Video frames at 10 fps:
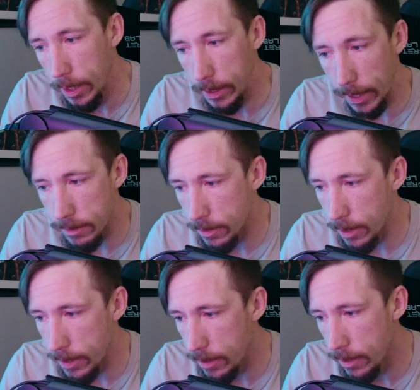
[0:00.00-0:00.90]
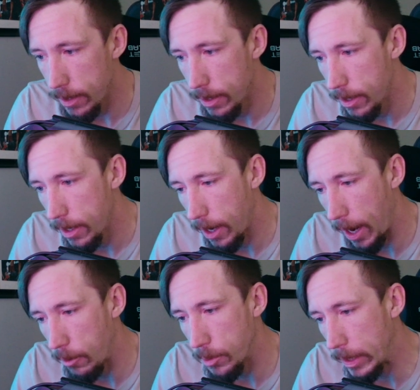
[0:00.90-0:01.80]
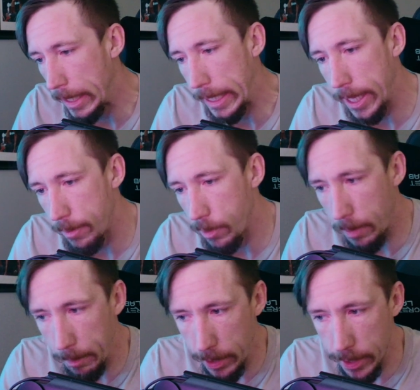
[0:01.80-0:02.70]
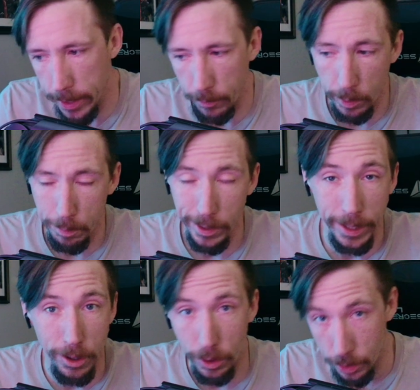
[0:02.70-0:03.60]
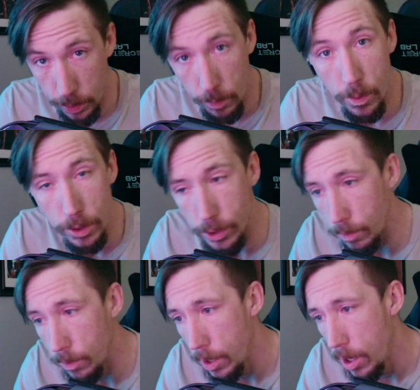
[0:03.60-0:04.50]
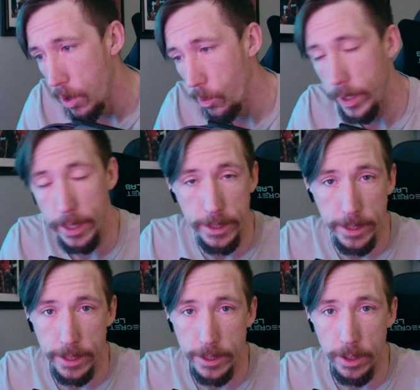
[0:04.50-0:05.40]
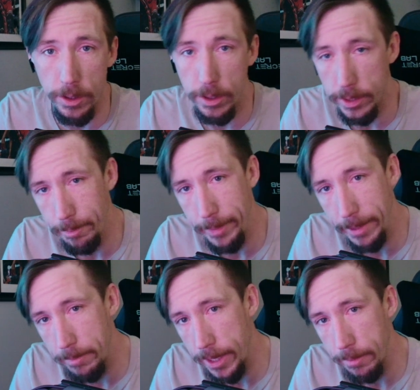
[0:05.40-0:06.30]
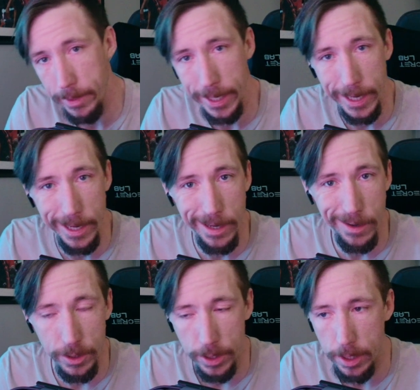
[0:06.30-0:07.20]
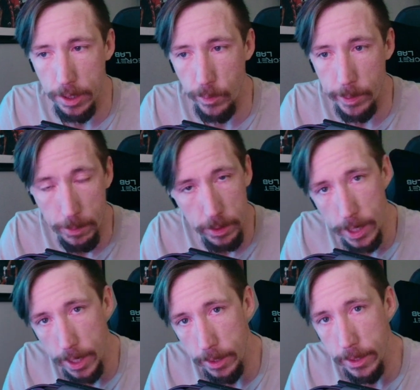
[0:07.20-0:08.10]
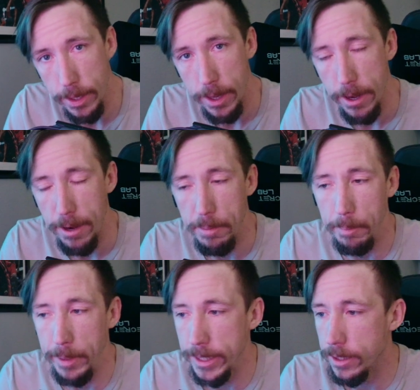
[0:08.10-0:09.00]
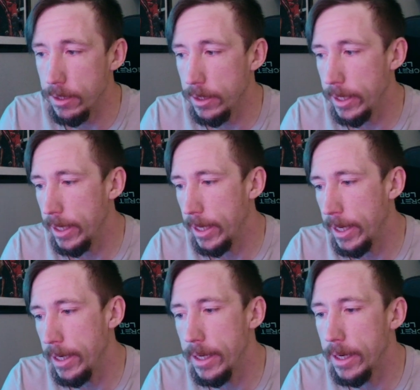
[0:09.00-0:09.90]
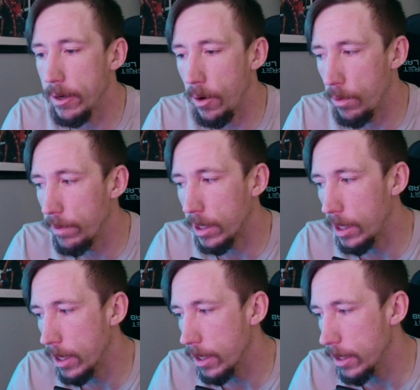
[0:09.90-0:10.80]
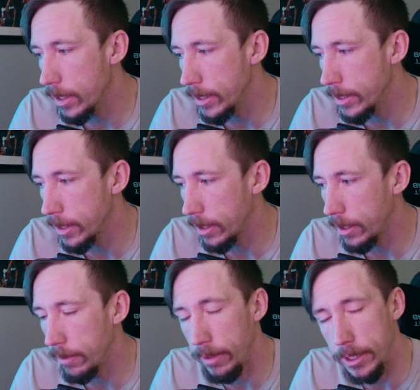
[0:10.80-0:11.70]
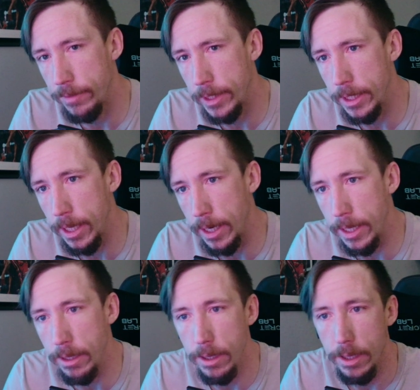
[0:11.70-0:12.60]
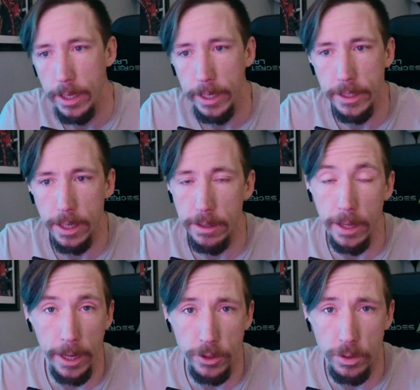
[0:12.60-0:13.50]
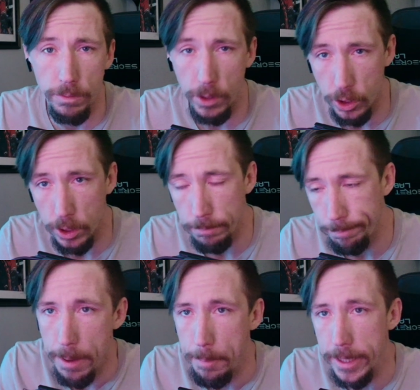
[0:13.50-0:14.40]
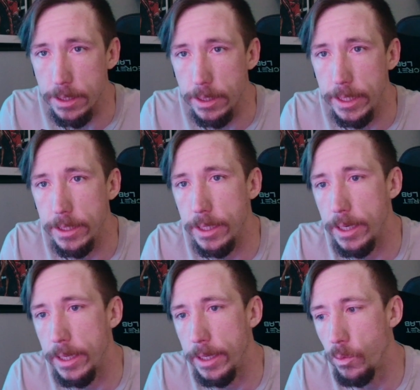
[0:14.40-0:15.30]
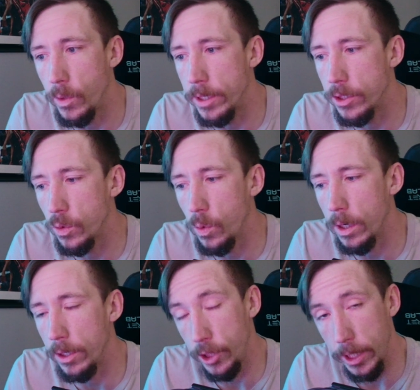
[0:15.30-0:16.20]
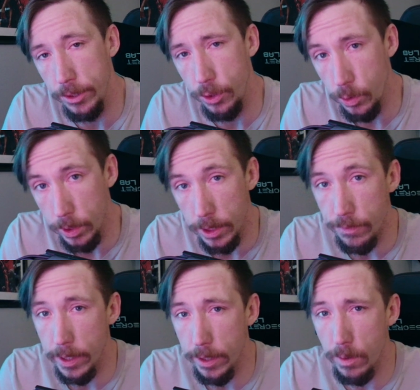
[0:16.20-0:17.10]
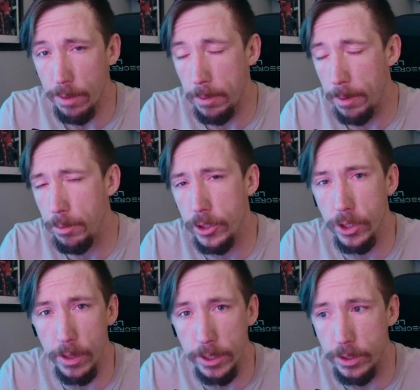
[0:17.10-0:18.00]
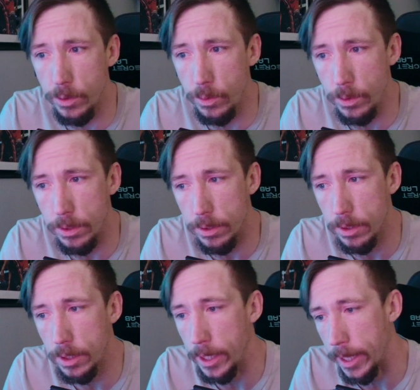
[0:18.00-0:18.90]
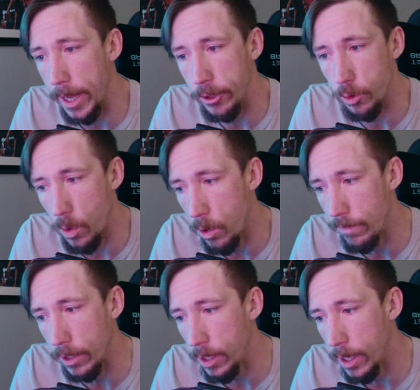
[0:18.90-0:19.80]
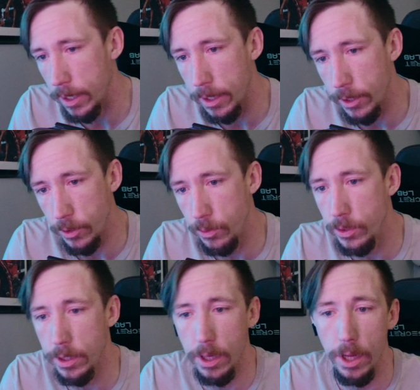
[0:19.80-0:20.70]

Last night, I was playing a game with my buddy. We were playing Call of Duty Warzone. We did a test on the big map and on uh, Rebirth Island. But basically, he did overclock his uh his 5080. He's got the Astral version basically he said he went to uh, JayzTwoCents video. I, am pretty sure that's whose like actual overclock he used.